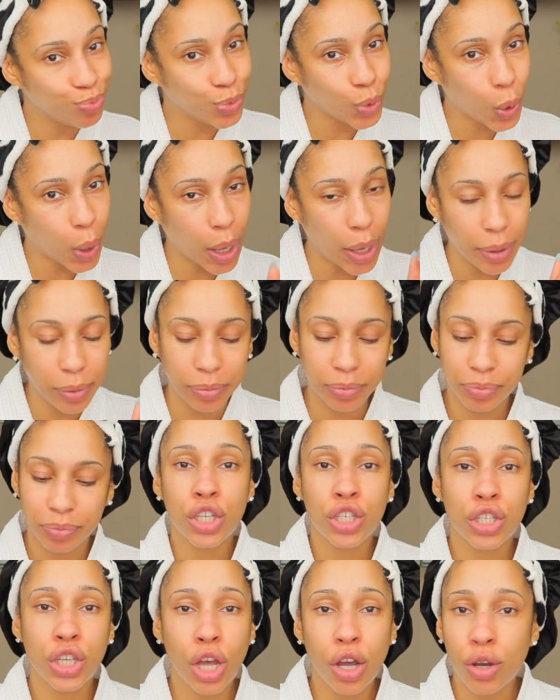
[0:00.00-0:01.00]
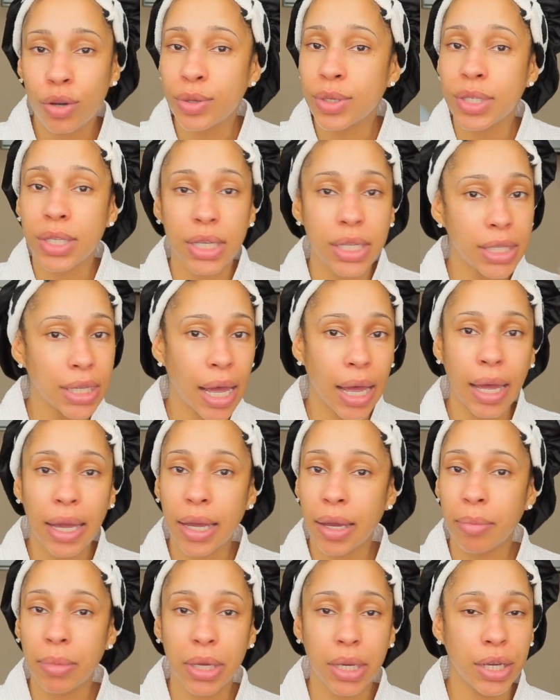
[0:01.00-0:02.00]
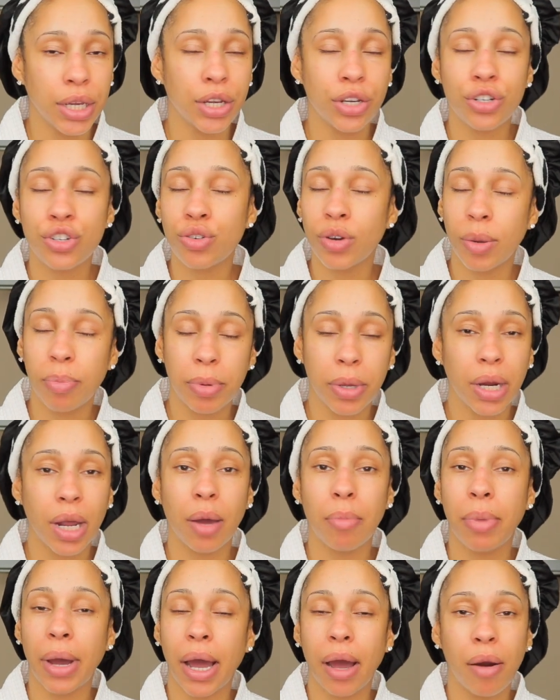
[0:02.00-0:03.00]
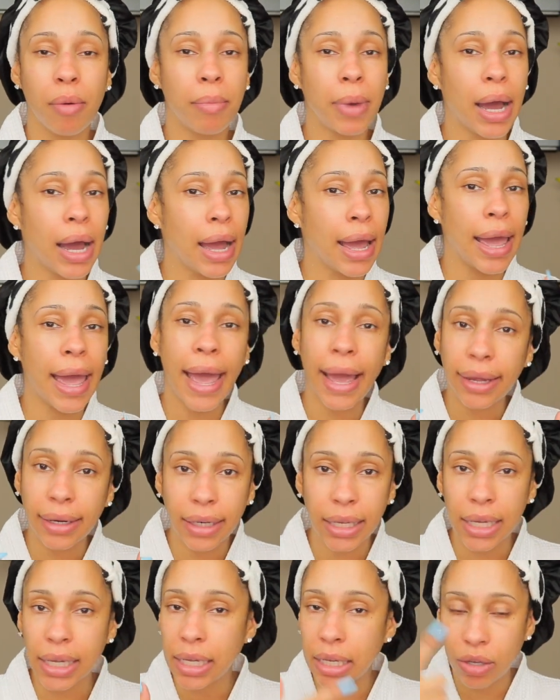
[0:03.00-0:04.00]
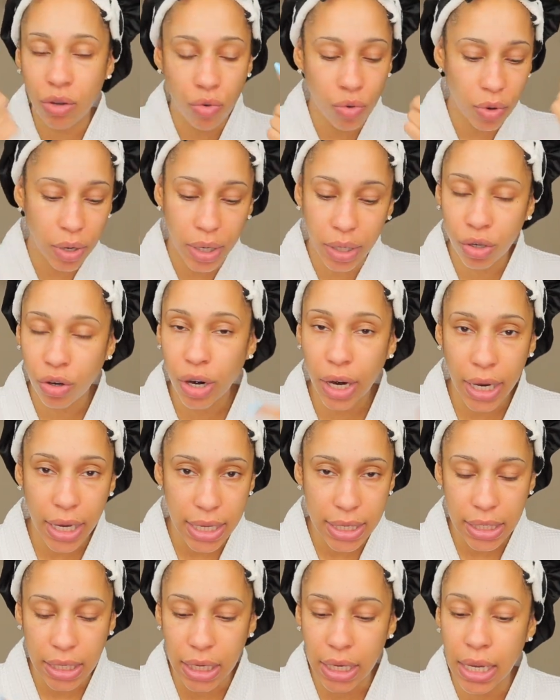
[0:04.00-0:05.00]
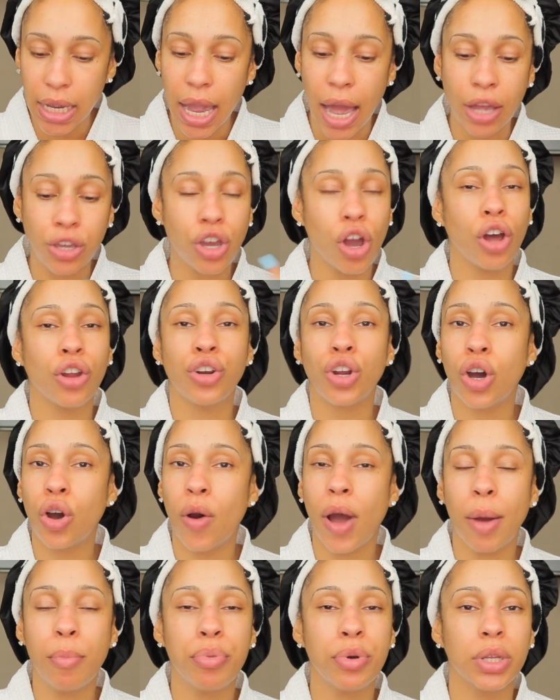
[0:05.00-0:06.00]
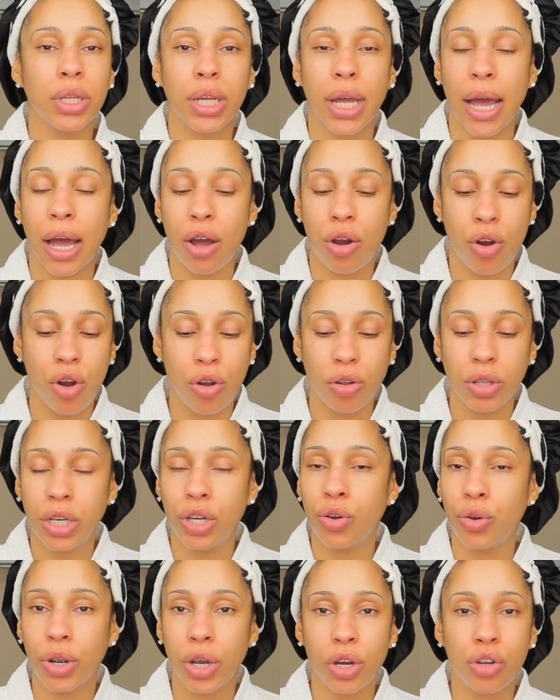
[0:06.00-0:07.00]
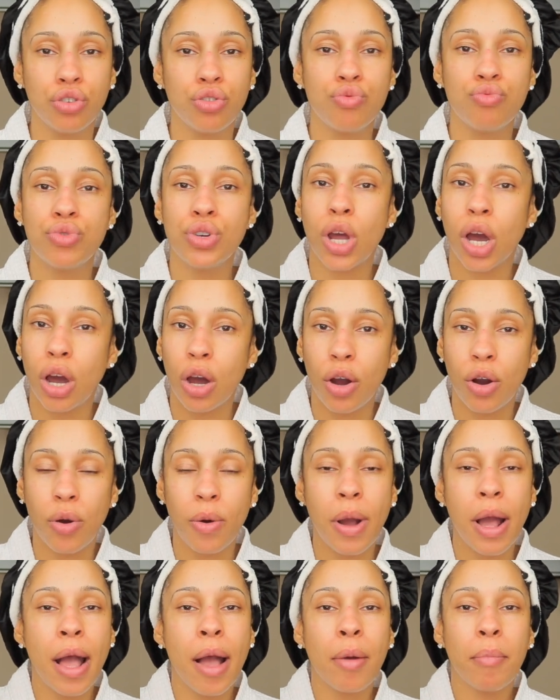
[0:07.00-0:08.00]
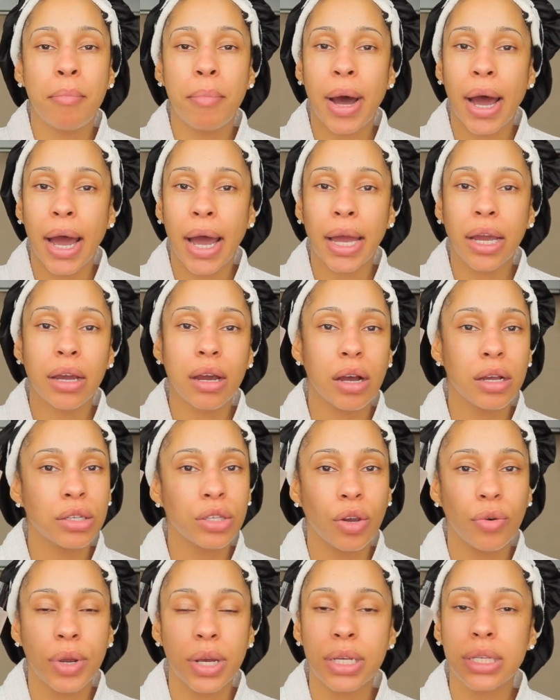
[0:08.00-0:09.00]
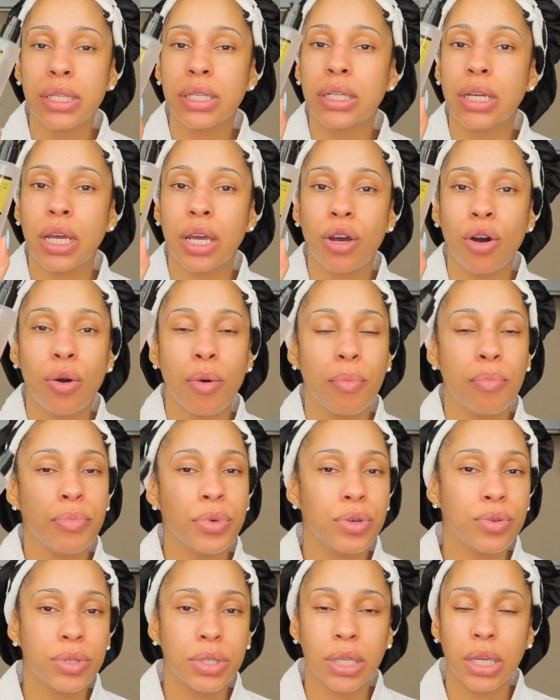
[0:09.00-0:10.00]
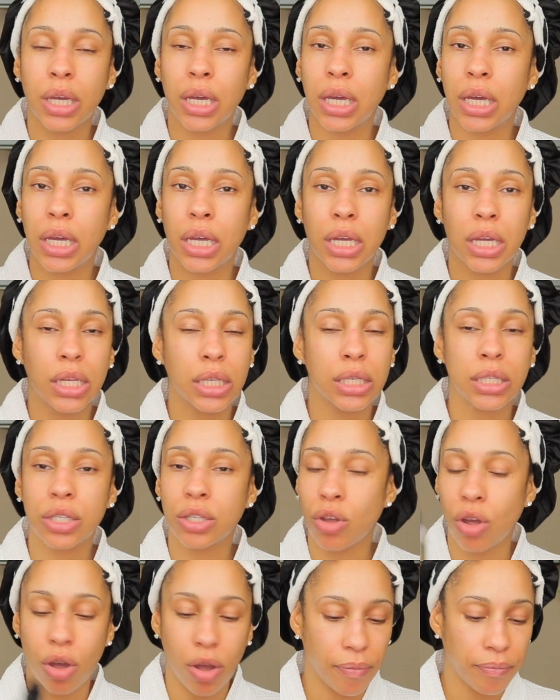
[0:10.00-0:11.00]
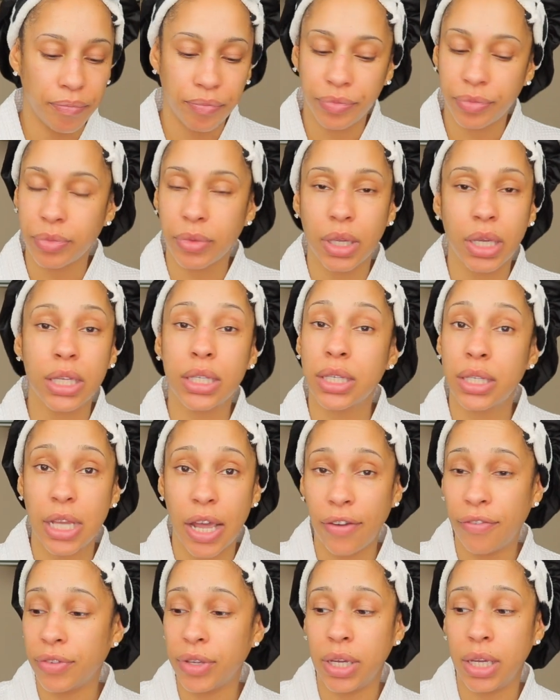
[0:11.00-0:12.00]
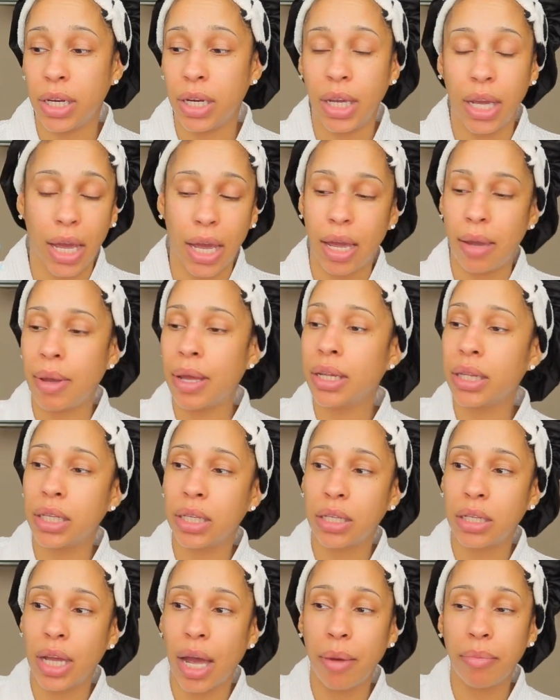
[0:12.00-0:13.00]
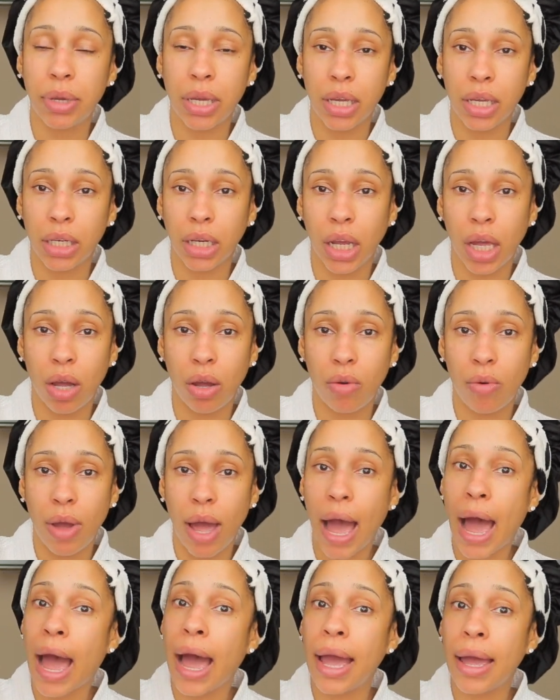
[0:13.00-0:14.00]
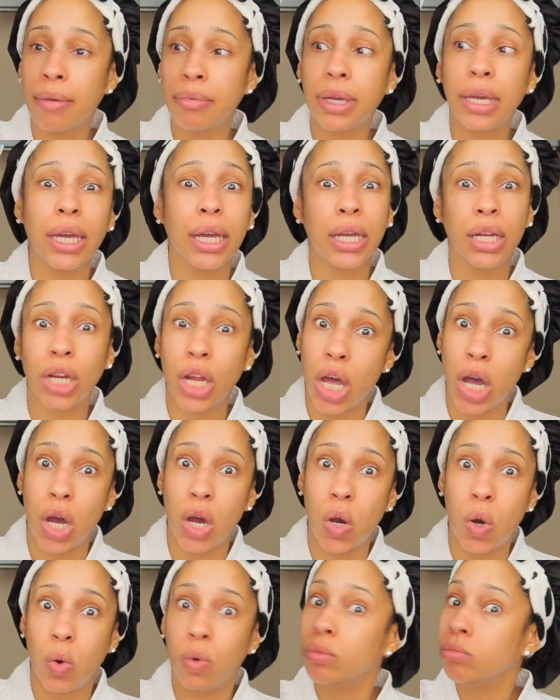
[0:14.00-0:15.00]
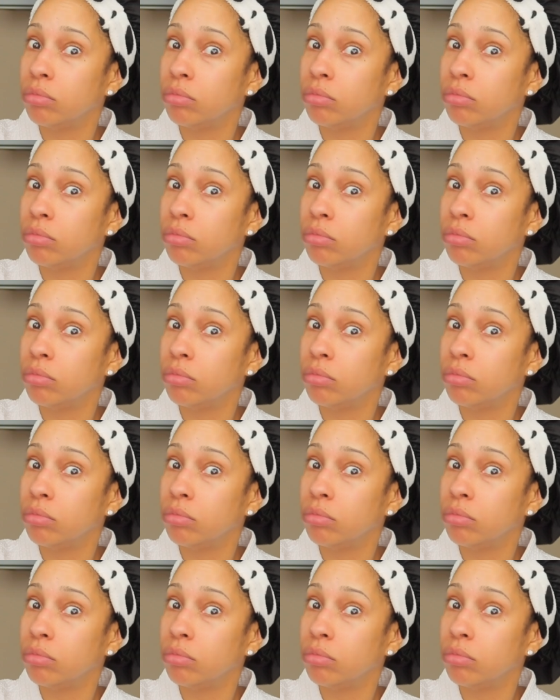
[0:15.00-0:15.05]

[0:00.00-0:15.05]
Okay. So since I am in here tripping about my acne going crazy, y'all know I'm pulling out Holy Grail. You know my CosRx Snail Mucin is definitely in the game, and I'm getting low. I am getting low.